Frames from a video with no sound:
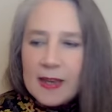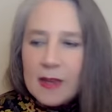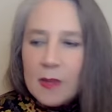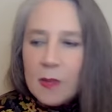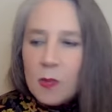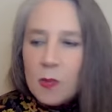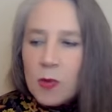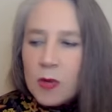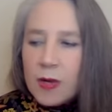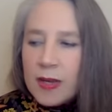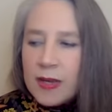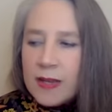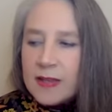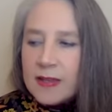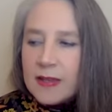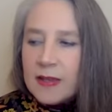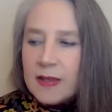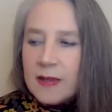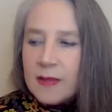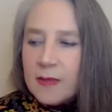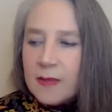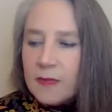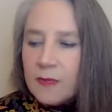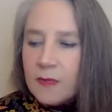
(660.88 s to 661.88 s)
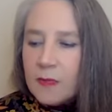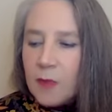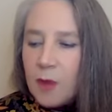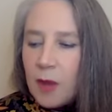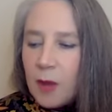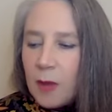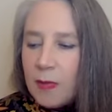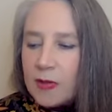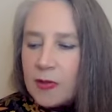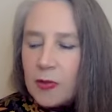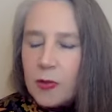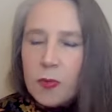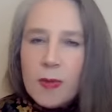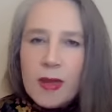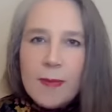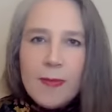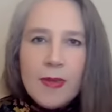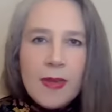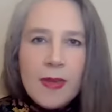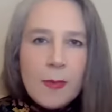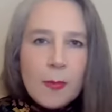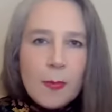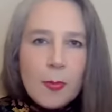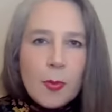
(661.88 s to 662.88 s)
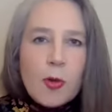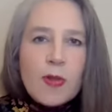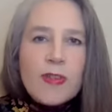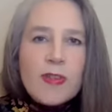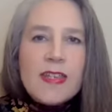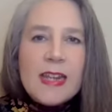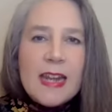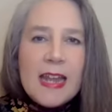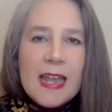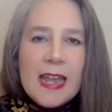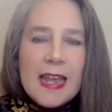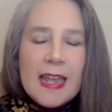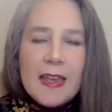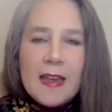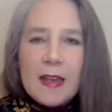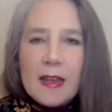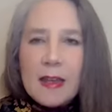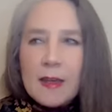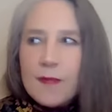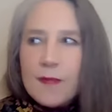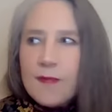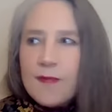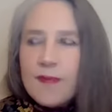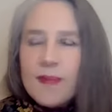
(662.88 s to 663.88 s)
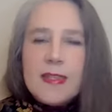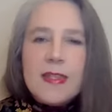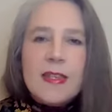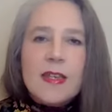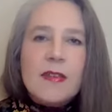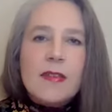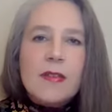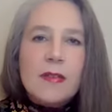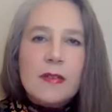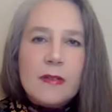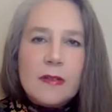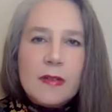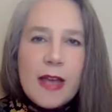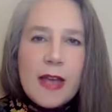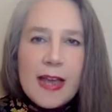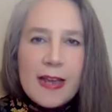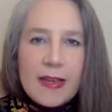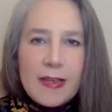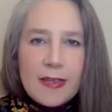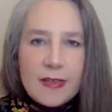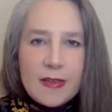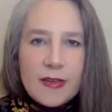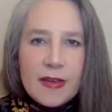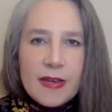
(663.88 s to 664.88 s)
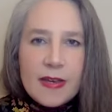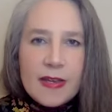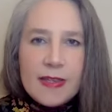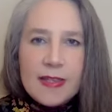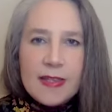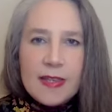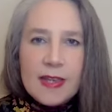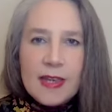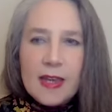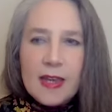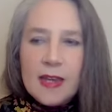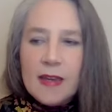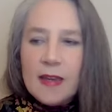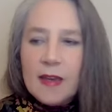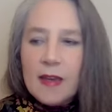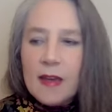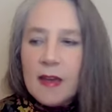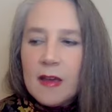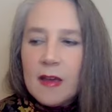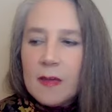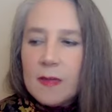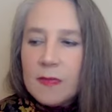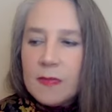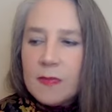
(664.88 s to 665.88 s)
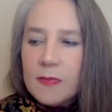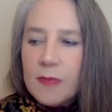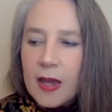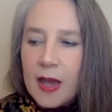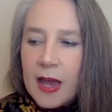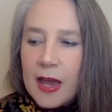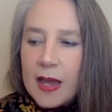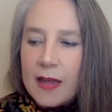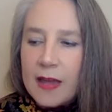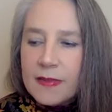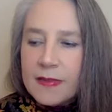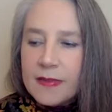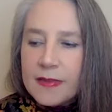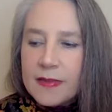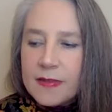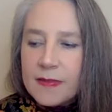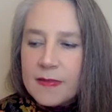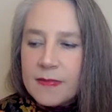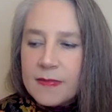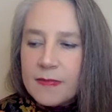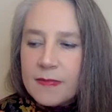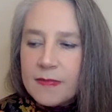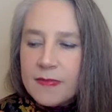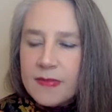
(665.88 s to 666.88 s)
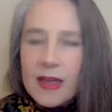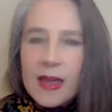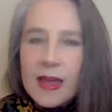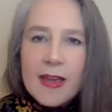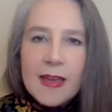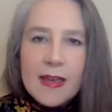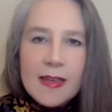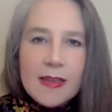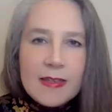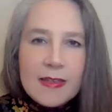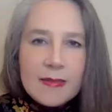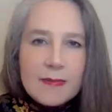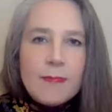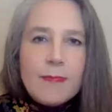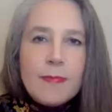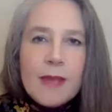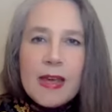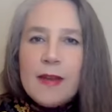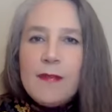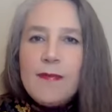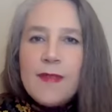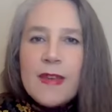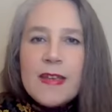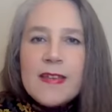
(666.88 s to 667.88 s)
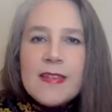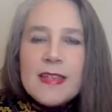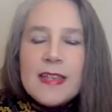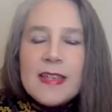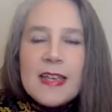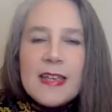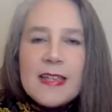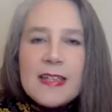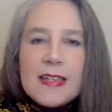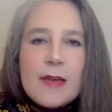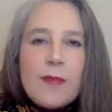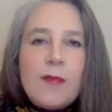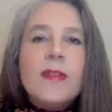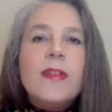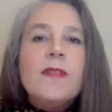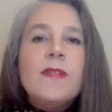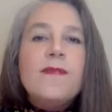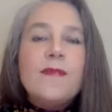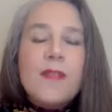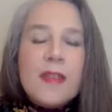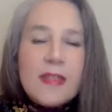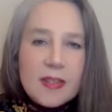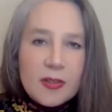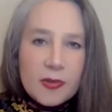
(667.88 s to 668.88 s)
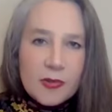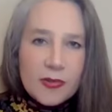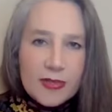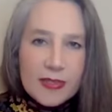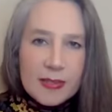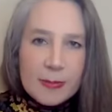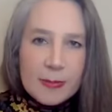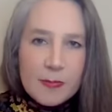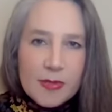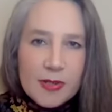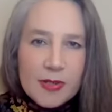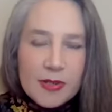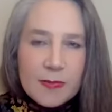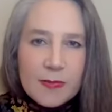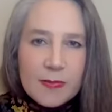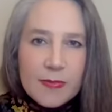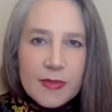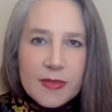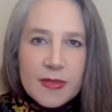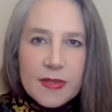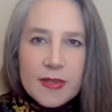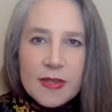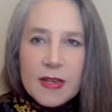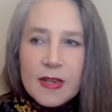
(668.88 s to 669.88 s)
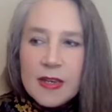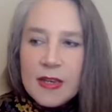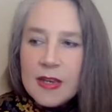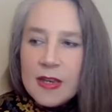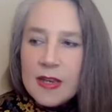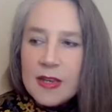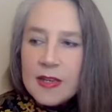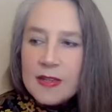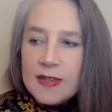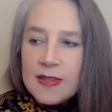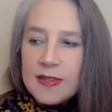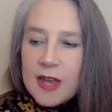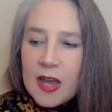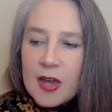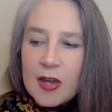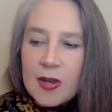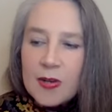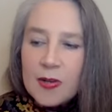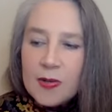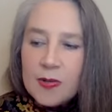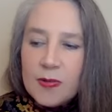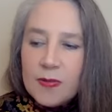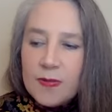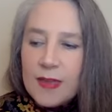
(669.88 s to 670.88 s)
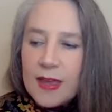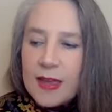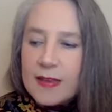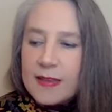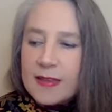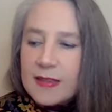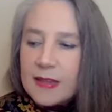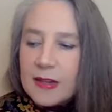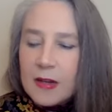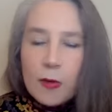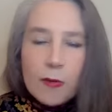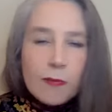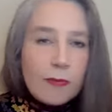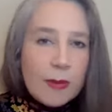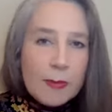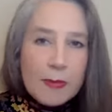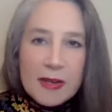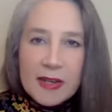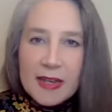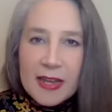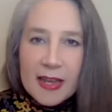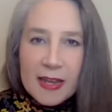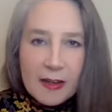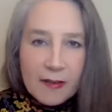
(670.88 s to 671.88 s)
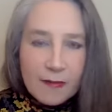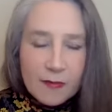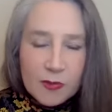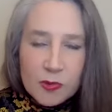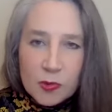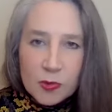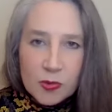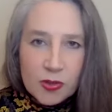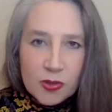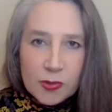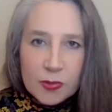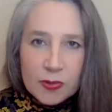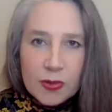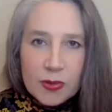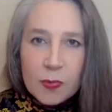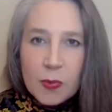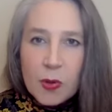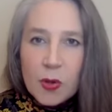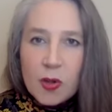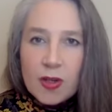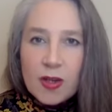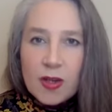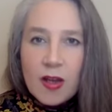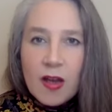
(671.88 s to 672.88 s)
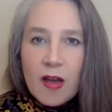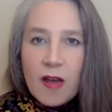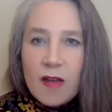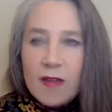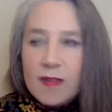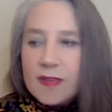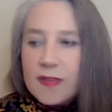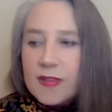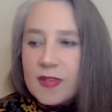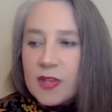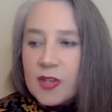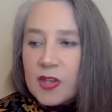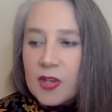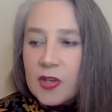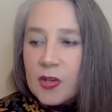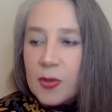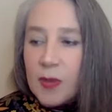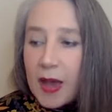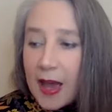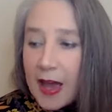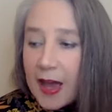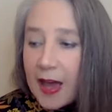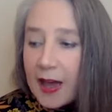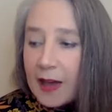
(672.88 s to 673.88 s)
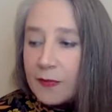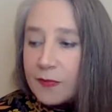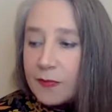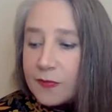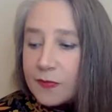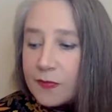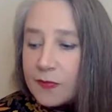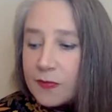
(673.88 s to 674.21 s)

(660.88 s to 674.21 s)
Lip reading: And one is a what I would call maybe a bodily, like a physical anxiety. And that is manifesting itself with physical symptoms. So there's a lot of women, again, I've talked to on the podcast, who have,